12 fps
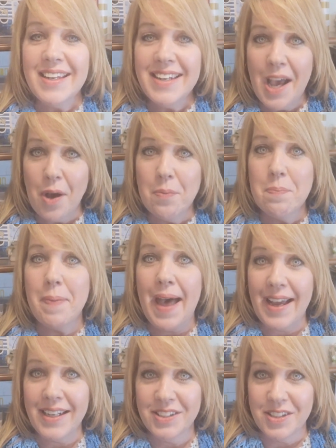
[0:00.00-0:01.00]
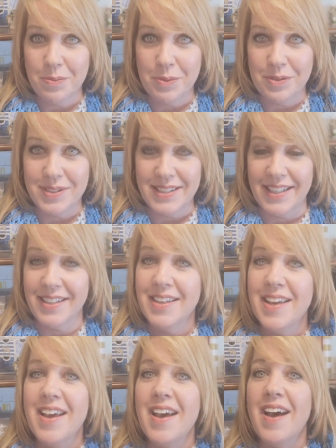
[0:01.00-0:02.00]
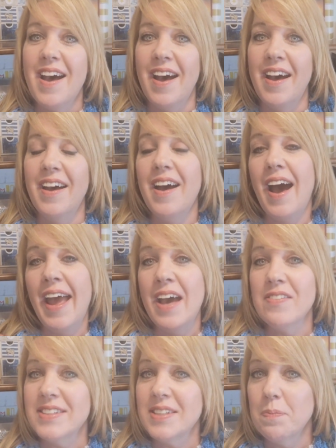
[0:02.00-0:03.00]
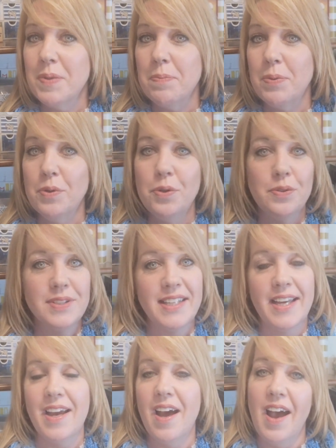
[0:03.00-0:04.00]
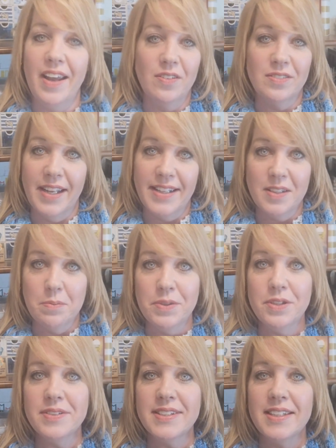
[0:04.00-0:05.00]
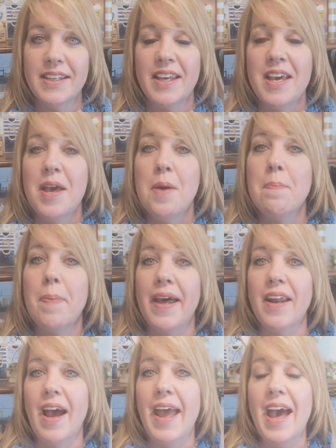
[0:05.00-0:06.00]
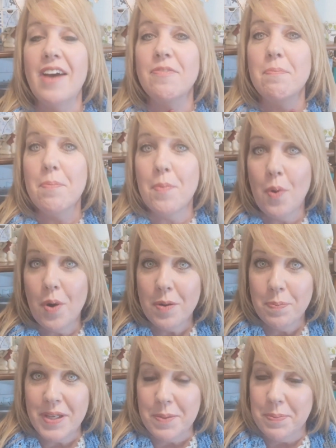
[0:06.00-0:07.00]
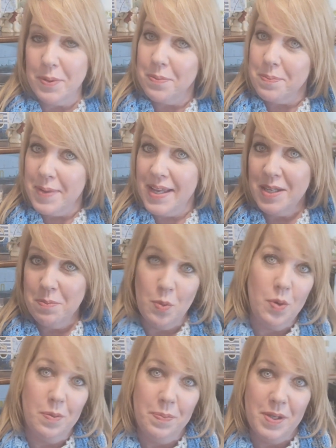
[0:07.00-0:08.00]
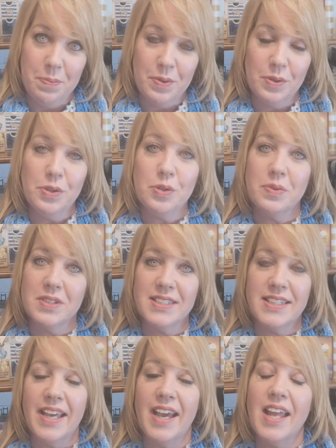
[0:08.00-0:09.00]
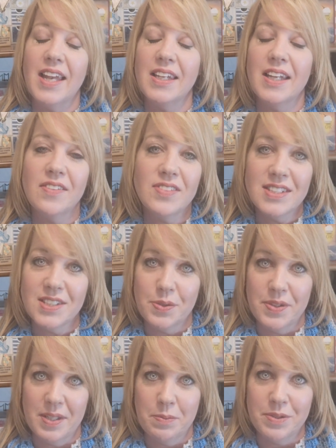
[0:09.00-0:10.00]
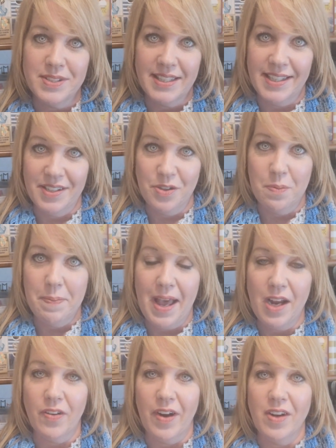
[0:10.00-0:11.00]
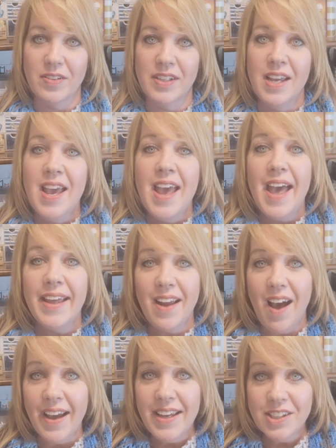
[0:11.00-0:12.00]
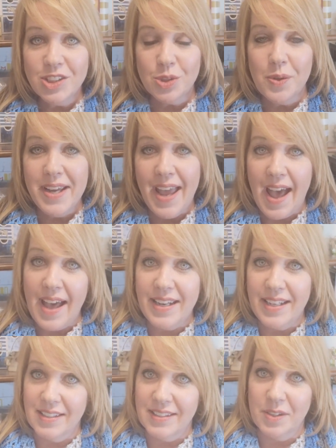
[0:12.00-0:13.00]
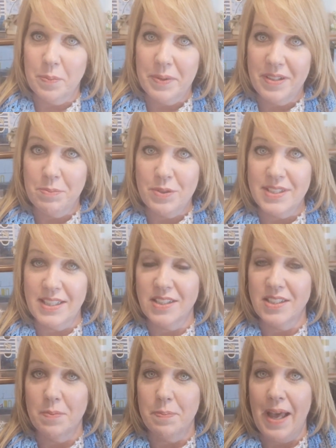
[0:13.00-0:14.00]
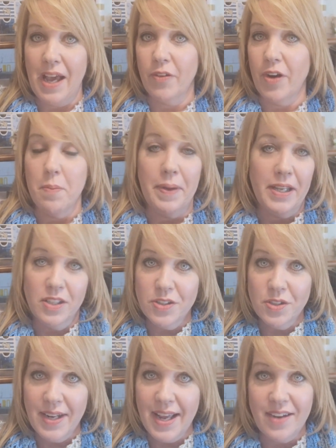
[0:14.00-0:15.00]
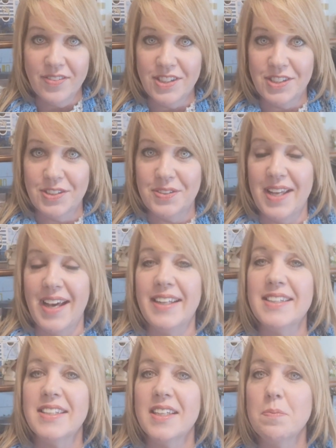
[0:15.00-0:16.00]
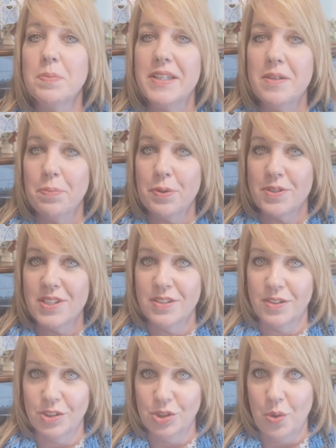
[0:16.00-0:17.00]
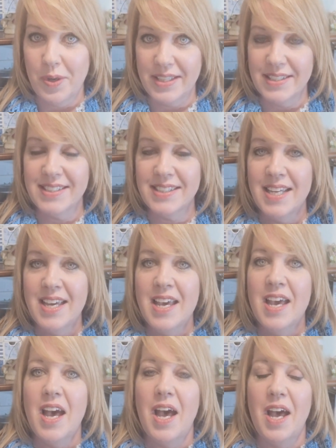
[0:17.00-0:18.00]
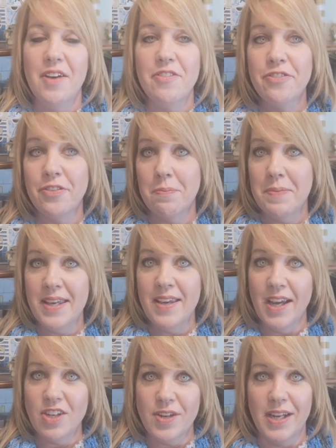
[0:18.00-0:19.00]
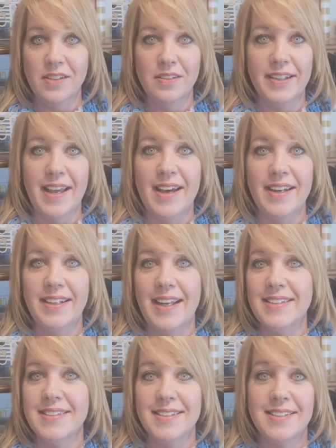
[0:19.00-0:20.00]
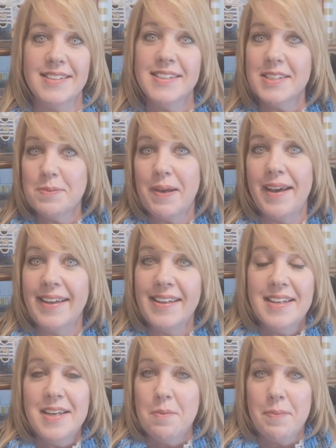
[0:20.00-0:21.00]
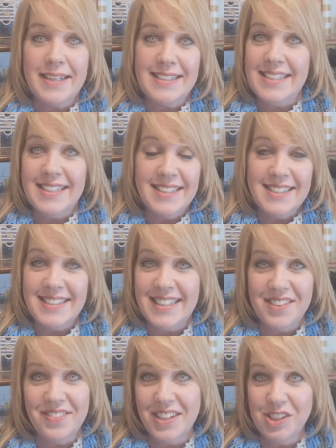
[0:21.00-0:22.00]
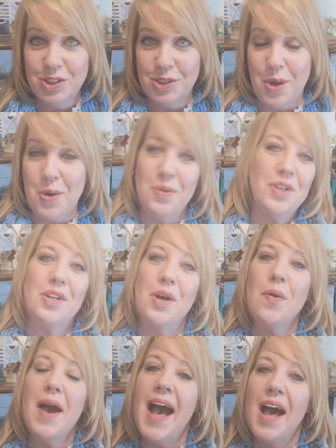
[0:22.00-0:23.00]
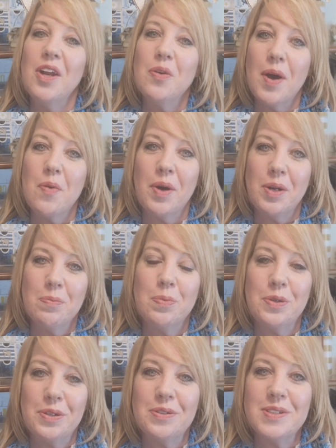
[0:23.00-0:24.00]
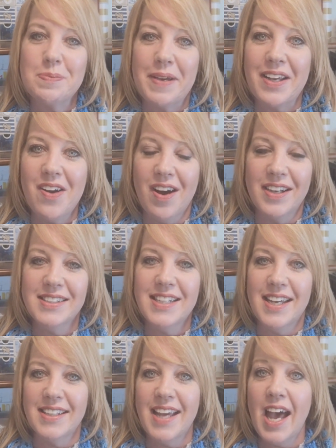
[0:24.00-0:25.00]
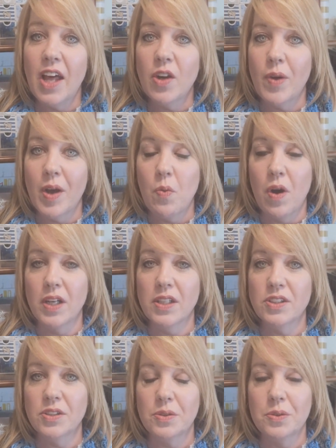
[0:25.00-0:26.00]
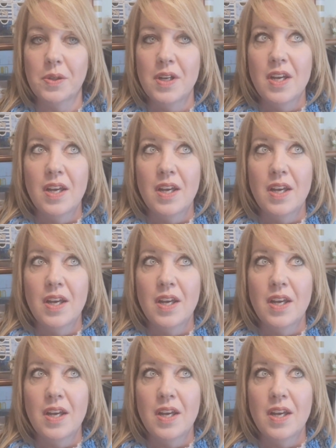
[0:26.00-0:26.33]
Now, back to the music. I have some people who say I don't like the music, but I have more people, many more people who will say I love the soothing music in your background. And I enjoy adding a little bit of music to the background, but you don't have to do that. It's a complete personal choice. For me, I try to look at it as this is my Tina TV show. You know, how do I want to produce my content? How do I want to